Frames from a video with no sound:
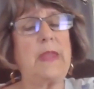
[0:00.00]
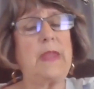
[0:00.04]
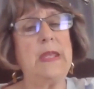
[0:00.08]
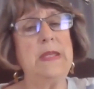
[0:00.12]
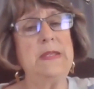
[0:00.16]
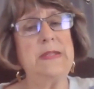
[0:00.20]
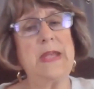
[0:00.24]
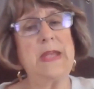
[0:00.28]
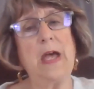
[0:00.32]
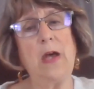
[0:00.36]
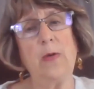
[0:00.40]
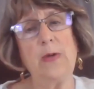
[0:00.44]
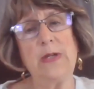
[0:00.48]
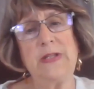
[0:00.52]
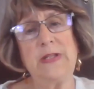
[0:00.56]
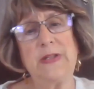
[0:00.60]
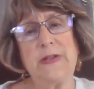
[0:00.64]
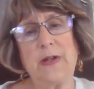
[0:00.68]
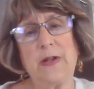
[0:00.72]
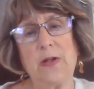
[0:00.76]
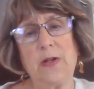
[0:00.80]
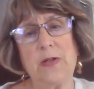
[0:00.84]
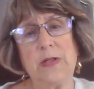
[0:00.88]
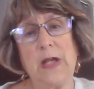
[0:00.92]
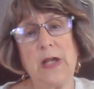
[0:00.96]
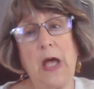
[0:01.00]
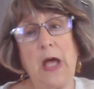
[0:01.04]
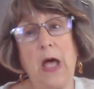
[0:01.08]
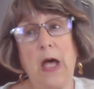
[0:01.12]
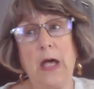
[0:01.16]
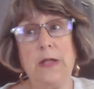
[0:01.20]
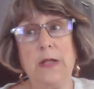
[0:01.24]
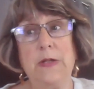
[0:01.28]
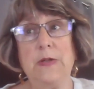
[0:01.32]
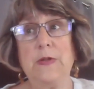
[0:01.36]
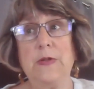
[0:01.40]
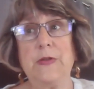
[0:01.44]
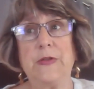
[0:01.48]
is how I start to
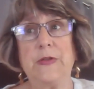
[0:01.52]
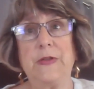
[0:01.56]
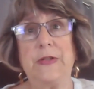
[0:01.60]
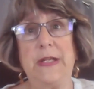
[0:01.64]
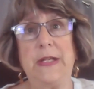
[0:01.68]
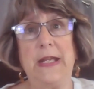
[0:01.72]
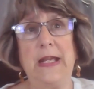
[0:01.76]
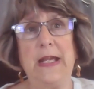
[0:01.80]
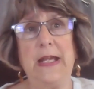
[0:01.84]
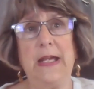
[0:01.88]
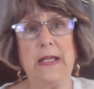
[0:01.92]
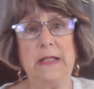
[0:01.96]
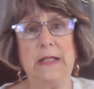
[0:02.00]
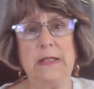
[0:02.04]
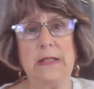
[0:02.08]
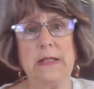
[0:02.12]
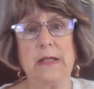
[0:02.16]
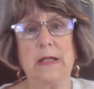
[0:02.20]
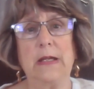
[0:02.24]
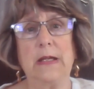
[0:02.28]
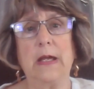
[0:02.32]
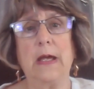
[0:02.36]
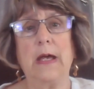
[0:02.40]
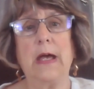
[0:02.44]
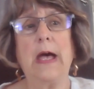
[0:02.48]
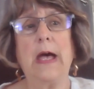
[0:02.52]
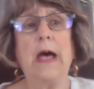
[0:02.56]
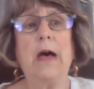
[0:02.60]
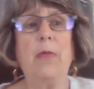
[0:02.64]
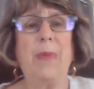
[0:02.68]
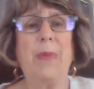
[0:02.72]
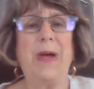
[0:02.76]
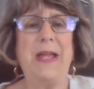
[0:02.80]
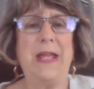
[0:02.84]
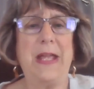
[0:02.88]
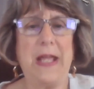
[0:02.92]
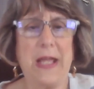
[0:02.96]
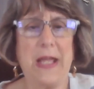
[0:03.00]
understand how
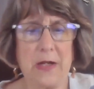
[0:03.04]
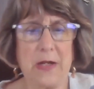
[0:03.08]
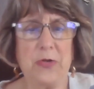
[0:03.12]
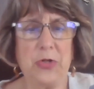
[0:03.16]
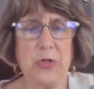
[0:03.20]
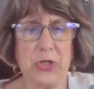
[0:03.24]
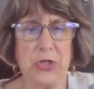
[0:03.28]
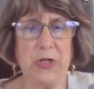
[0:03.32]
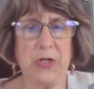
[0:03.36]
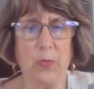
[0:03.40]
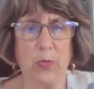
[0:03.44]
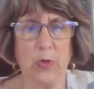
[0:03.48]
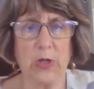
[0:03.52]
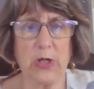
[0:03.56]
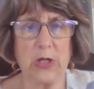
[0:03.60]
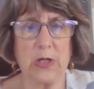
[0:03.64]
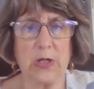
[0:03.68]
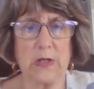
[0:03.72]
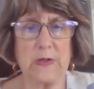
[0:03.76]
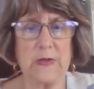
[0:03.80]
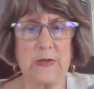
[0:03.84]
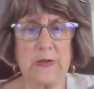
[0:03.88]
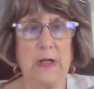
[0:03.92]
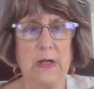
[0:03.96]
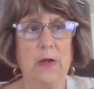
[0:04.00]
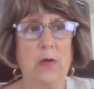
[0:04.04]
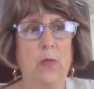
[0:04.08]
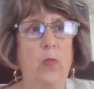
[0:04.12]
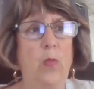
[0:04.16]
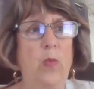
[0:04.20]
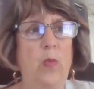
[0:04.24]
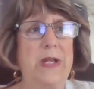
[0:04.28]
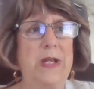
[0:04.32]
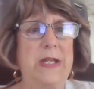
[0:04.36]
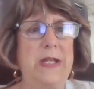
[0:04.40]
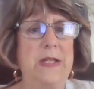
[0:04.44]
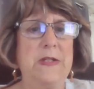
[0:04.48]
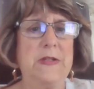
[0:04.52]
my energy works.
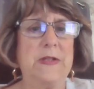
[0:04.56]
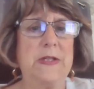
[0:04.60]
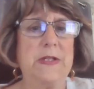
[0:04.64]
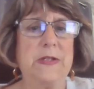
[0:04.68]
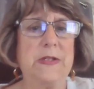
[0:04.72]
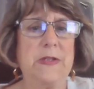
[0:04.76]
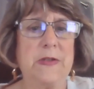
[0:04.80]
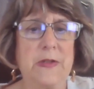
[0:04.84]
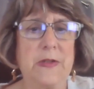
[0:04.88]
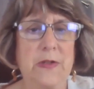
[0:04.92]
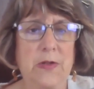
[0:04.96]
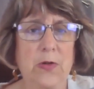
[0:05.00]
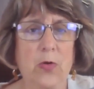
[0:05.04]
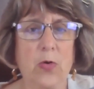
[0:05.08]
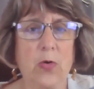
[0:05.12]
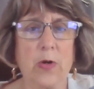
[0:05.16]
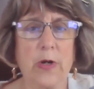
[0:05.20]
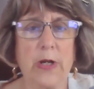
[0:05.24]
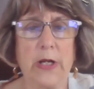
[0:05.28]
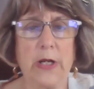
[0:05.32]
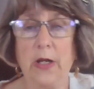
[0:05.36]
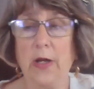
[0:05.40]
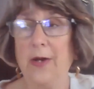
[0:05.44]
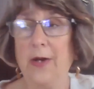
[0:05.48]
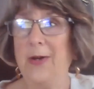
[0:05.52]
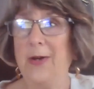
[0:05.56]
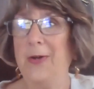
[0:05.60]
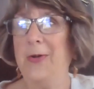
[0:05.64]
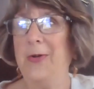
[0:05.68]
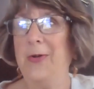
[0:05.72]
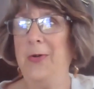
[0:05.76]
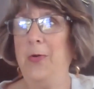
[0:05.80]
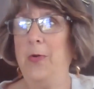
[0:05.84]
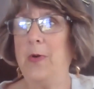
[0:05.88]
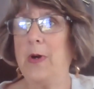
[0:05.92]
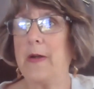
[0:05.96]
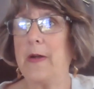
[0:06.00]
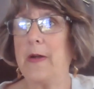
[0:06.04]
What is the story?
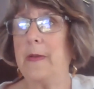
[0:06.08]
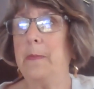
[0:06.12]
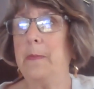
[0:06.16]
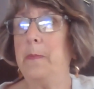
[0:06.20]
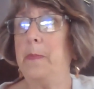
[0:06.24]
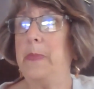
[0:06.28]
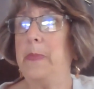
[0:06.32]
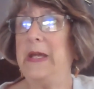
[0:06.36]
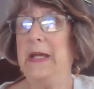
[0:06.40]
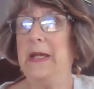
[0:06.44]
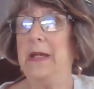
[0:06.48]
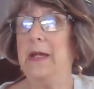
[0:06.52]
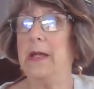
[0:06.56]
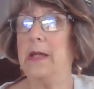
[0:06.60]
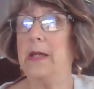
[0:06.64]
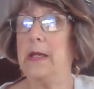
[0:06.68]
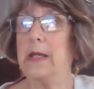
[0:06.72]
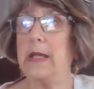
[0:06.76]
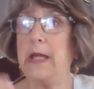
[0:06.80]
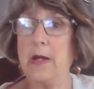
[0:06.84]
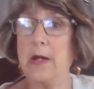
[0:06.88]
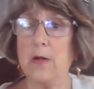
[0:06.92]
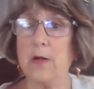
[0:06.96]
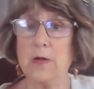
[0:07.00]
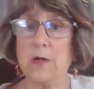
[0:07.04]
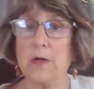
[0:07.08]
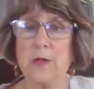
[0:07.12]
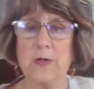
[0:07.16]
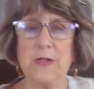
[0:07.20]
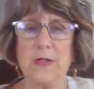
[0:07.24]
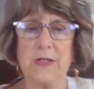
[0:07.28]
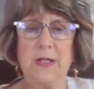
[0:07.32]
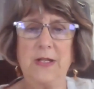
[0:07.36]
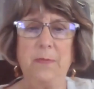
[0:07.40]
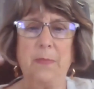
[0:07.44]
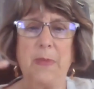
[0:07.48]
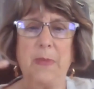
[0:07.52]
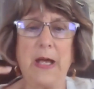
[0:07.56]
Who are the big characters
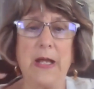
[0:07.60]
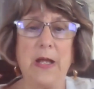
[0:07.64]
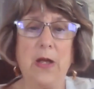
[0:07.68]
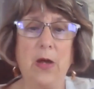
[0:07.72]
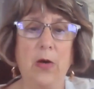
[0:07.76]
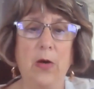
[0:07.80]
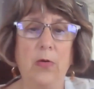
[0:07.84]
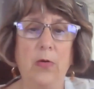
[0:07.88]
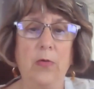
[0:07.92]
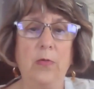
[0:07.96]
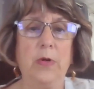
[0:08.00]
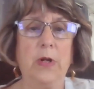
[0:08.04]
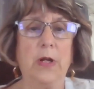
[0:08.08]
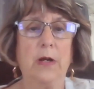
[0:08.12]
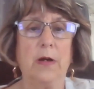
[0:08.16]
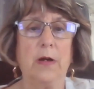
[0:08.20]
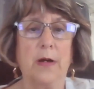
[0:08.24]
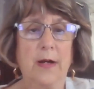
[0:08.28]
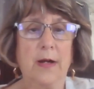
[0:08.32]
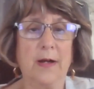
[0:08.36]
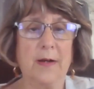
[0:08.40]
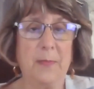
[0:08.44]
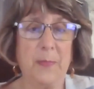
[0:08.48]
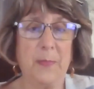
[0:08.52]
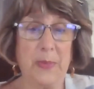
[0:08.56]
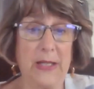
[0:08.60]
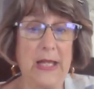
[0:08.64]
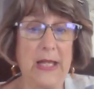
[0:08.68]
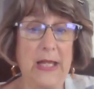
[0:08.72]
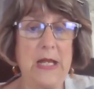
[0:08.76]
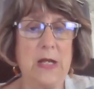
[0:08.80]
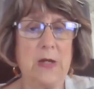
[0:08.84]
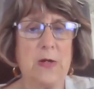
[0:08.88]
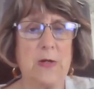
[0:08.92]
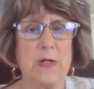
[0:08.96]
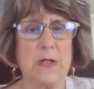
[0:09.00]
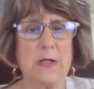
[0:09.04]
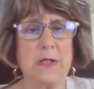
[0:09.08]
in my own
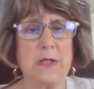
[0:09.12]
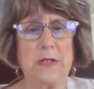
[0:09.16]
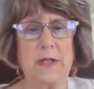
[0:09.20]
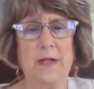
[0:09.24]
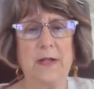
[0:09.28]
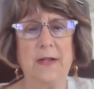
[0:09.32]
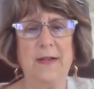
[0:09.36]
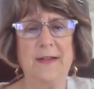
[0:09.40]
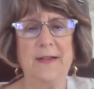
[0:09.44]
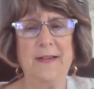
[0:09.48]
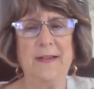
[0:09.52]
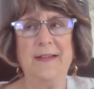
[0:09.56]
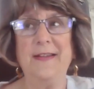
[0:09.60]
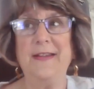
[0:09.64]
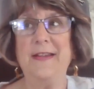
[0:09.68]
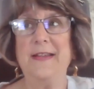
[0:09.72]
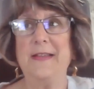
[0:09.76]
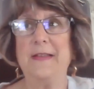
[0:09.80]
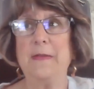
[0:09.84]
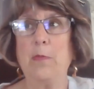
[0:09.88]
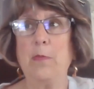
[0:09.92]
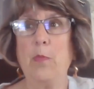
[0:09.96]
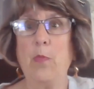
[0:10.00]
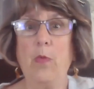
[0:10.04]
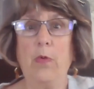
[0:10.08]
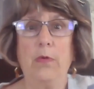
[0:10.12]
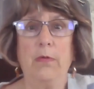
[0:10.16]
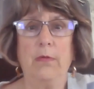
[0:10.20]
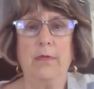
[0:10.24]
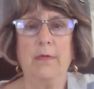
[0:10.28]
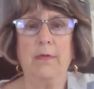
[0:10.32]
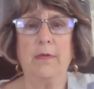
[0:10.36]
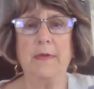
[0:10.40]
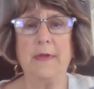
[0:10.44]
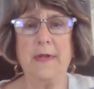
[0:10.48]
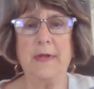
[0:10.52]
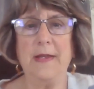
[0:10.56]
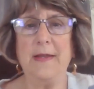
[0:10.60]
players in
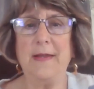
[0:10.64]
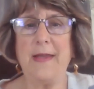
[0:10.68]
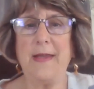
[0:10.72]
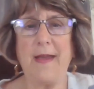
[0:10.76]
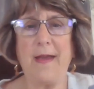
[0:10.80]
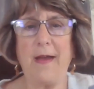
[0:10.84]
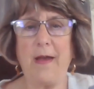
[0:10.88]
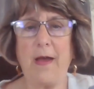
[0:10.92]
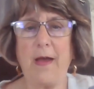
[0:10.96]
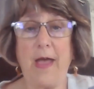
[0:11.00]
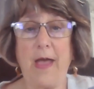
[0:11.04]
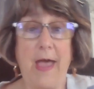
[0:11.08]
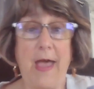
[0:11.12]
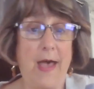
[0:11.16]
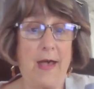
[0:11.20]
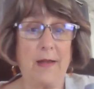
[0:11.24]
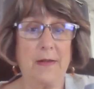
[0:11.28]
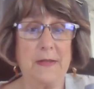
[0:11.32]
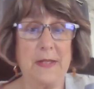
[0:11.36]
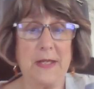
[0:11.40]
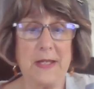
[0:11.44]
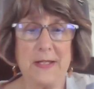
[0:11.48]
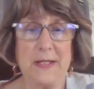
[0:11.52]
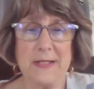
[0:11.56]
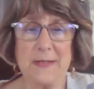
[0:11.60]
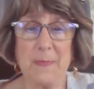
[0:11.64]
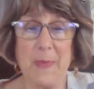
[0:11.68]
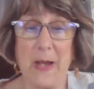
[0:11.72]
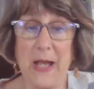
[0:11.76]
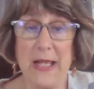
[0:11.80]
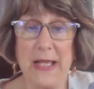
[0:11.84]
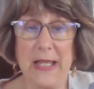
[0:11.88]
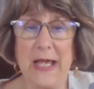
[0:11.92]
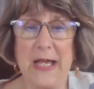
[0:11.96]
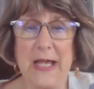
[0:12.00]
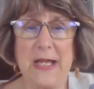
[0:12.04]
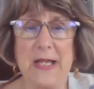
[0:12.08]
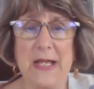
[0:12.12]
the act that is my
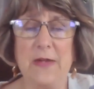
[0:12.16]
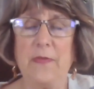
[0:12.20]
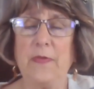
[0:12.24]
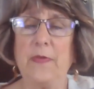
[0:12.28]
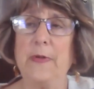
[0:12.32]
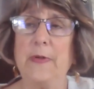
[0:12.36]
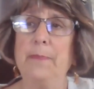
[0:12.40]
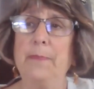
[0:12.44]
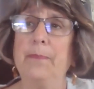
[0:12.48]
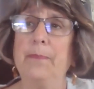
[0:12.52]
life?